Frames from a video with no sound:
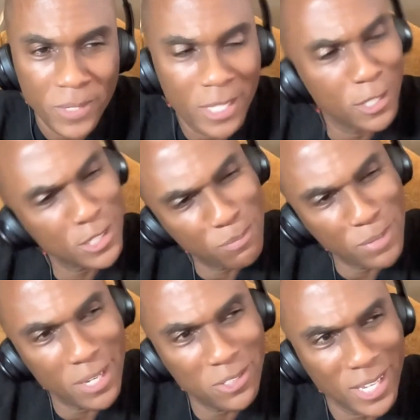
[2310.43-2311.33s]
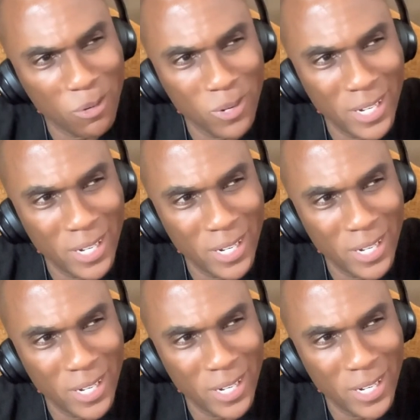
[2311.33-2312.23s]
He looked at me, he's like, what?
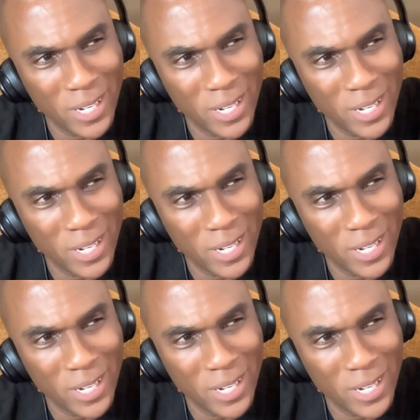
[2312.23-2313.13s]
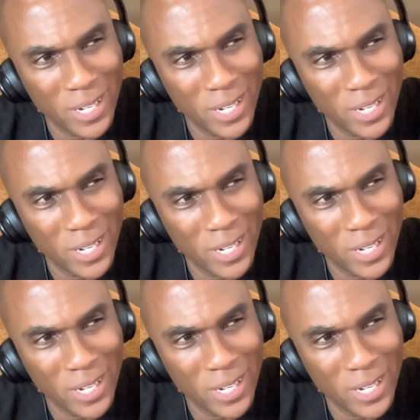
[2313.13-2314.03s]
I said, not for your kids, not for your
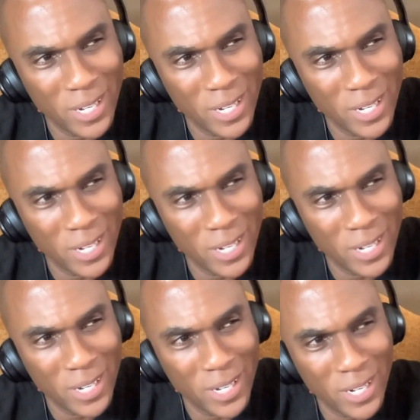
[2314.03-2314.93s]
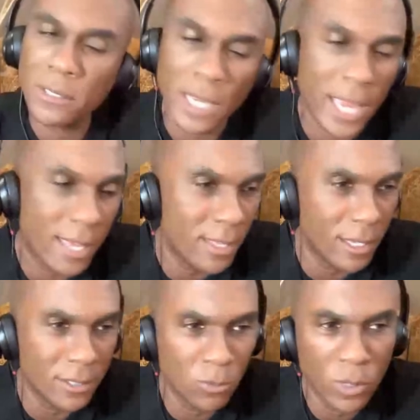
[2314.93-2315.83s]
wife. When's the last time you? I I can't think
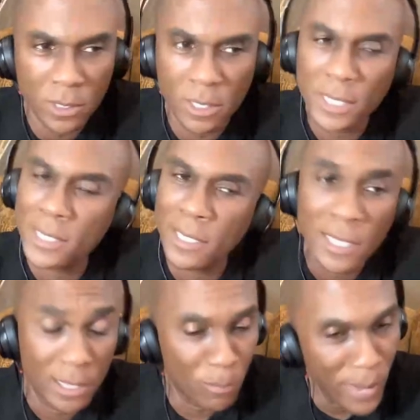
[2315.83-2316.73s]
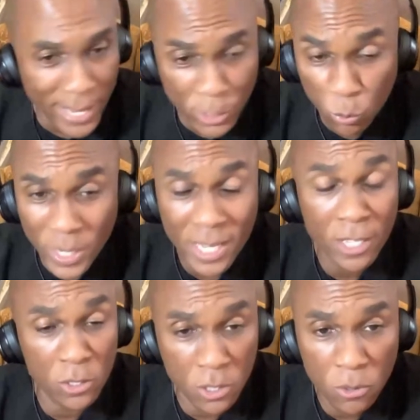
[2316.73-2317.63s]
of I said, past week,
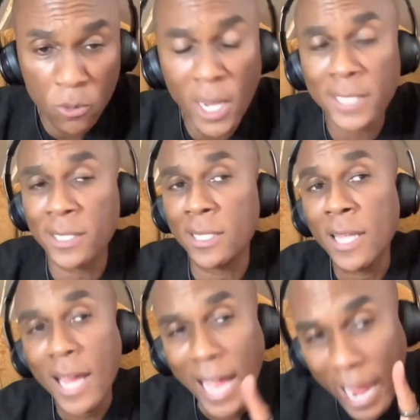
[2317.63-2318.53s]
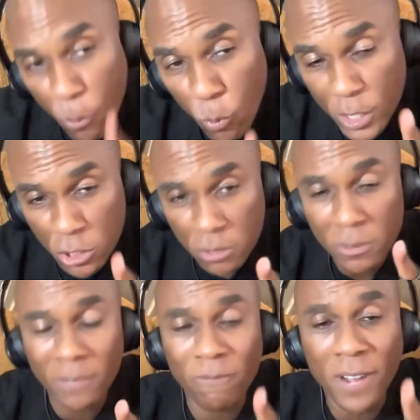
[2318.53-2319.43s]
two? I said, I want you
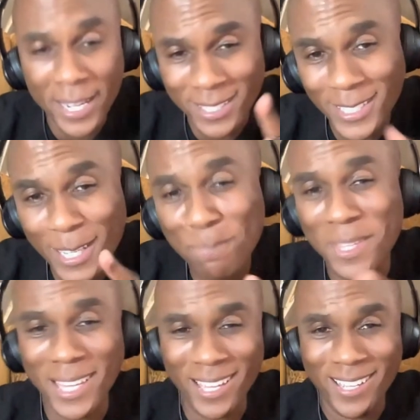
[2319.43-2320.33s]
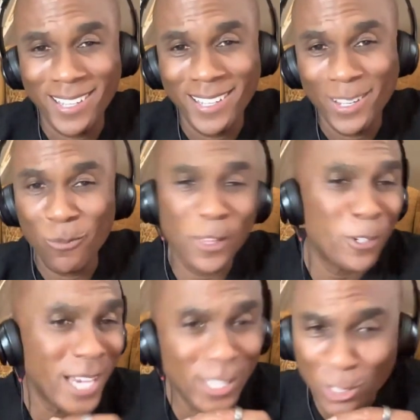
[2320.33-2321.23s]
to find something whether or
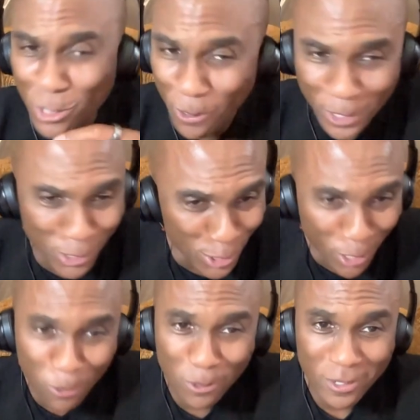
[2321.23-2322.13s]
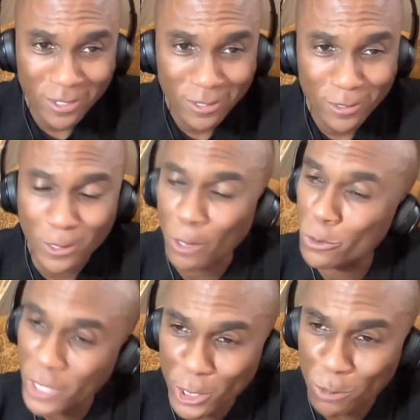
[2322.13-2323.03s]
not it's a dirty joke, don't judge.